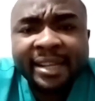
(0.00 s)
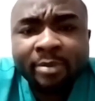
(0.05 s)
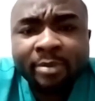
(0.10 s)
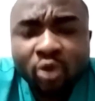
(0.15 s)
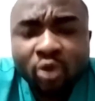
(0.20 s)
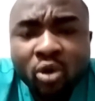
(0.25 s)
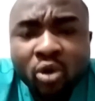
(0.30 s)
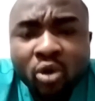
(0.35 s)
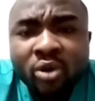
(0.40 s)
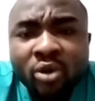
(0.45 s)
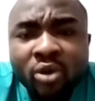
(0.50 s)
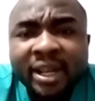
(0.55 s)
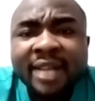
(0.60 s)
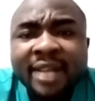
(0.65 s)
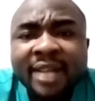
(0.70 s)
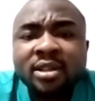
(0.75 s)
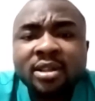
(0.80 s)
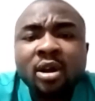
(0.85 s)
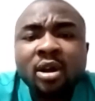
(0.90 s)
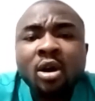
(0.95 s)
them know
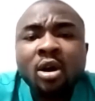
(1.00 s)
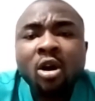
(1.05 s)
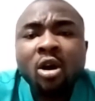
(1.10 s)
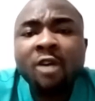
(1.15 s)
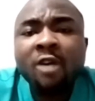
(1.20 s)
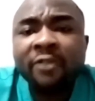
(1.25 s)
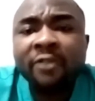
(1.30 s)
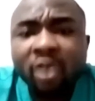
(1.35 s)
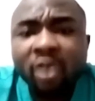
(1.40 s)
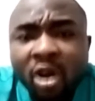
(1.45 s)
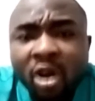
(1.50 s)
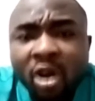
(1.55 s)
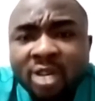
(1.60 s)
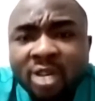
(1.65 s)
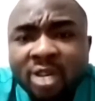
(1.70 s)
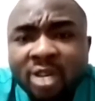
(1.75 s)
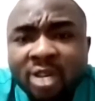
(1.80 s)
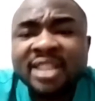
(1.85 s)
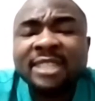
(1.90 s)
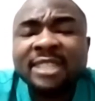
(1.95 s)
that, of
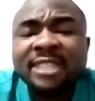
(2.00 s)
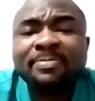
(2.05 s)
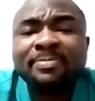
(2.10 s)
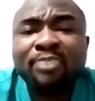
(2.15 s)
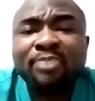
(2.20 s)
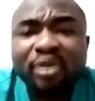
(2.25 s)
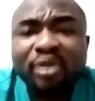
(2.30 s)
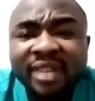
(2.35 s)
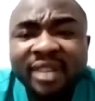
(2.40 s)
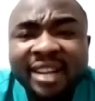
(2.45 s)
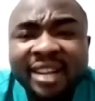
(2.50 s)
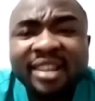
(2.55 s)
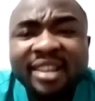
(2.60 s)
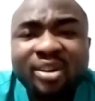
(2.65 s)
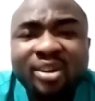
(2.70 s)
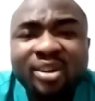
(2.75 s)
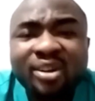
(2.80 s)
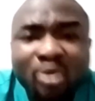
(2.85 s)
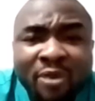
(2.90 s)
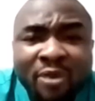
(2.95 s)
course, it is important
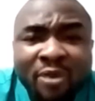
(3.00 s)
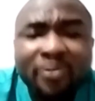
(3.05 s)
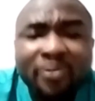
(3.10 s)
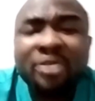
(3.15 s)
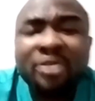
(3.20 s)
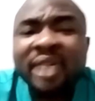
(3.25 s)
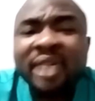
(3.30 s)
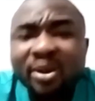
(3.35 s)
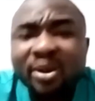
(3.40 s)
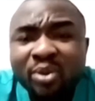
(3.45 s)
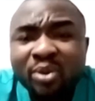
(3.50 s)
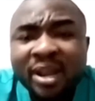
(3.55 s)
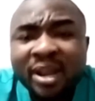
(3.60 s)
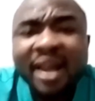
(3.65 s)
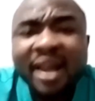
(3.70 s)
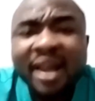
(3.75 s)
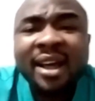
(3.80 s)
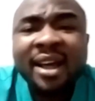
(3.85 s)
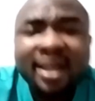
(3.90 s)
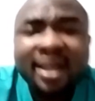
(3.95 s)
they go for
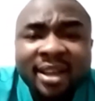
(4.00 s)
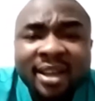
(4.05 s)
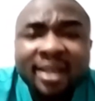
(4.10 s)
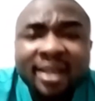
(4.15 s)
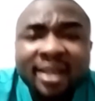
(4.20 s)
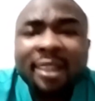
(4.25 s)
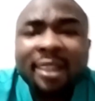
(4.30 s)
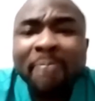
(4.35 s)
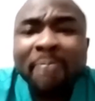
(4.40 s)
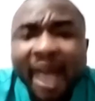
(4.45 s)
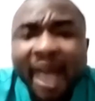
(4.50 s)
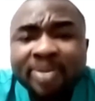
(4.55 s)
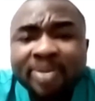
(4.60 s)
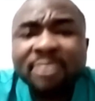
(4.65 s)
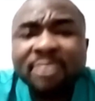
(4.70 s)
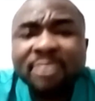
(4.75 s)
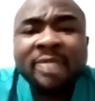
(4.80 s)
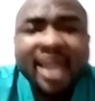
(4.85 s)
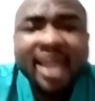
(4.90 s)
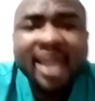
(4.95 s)
regular pap
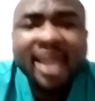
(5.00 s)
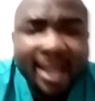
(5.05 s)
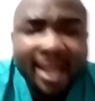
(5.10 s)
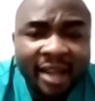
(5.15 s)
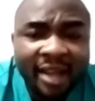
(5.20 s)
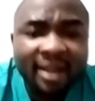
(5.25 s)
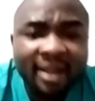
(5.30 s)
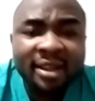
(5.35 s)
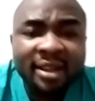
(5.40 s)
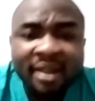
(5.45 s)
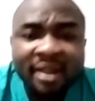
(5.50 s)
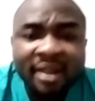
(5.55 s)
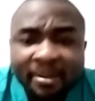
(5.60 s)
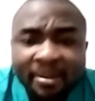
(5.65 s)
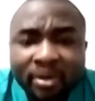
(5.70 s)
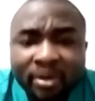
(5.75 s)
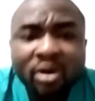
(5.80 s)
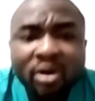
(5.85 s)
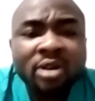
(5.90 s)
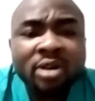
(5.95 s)
smear,
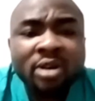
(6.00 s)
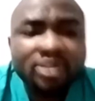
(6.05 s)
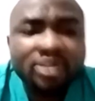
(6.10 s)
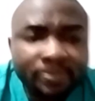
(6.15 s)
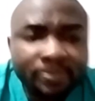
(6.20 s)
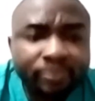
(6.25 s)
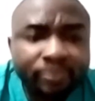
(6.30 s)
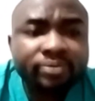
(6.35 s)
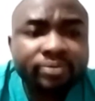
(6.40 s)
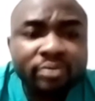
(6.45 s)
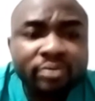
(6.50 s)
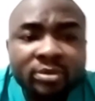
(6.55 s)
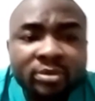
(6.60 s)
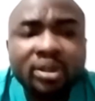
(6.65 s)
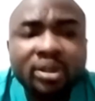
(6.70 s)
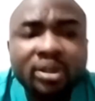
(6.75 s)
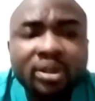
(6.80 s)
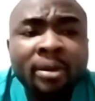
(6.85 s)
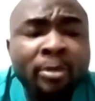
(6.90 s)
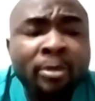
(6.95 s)
because
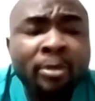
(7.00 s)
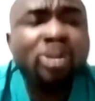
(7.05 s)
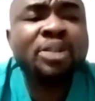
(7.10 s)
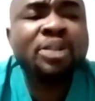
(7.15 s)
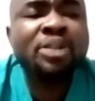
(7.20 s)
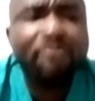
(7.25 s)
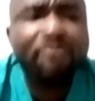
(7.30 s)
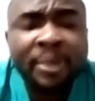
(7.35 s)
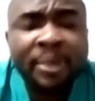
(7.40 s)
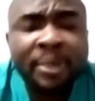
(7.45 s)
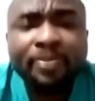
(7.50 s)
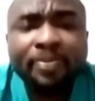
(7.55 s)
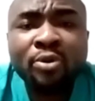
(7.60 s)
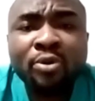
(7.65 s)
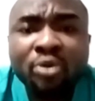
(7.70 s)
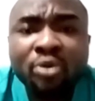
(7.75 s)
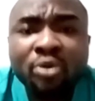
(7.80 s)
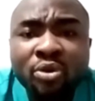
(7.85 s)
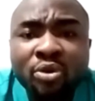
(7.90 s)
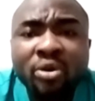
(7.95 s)
most
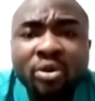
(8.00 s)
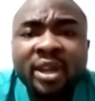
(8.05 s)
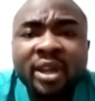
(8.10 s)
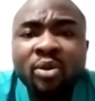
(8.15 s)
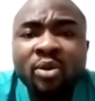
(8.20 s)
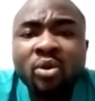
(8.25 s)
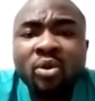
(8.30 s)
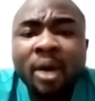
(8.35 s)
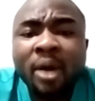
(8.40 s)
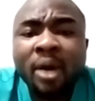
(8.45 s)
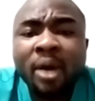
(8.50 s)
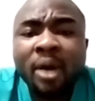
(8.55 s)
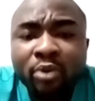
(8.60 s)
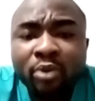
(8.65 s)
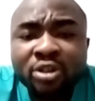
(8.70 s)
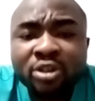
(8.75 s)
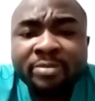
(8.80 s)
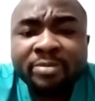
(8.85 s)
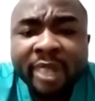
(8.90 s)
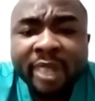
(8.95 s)
people who
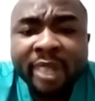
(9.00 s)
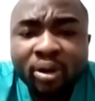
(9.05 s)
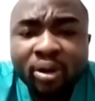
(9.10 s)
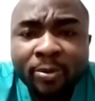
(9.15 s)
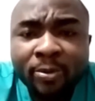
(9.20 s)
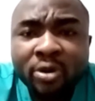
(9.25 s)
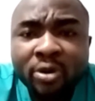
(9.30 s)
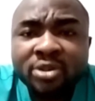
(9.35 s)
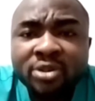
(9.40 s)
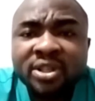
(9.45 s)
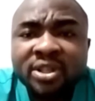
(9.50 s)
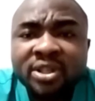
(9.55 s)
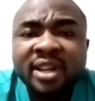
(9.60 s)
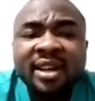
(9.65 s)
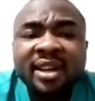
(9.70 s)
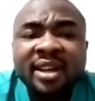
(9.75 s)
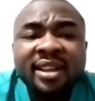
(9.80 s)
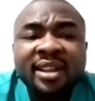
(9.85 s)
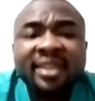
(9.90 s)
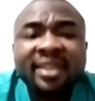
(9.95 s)
approach menopause,
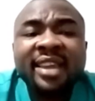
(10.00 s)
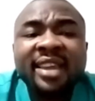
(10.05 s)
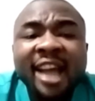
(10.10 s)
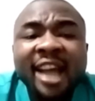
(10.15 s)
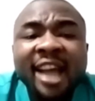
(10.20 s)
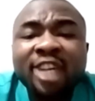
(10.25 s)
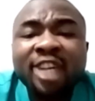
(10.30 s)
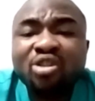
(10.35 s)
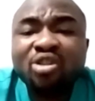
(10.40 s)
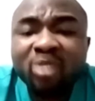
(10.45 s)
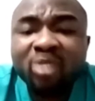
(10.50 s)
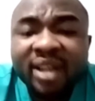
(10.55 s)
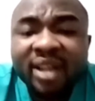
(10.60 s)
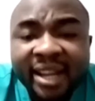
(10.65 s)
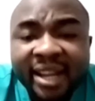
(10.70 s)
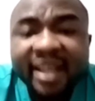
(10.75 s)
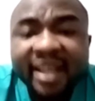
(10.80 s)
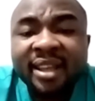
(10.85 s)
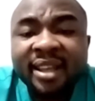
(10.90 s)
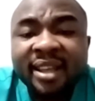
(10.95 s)
they
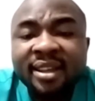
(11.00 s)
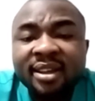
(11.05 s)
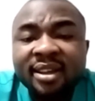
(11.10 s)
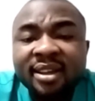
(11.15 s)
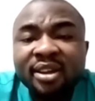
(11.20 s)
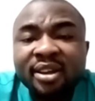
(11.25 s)
actually,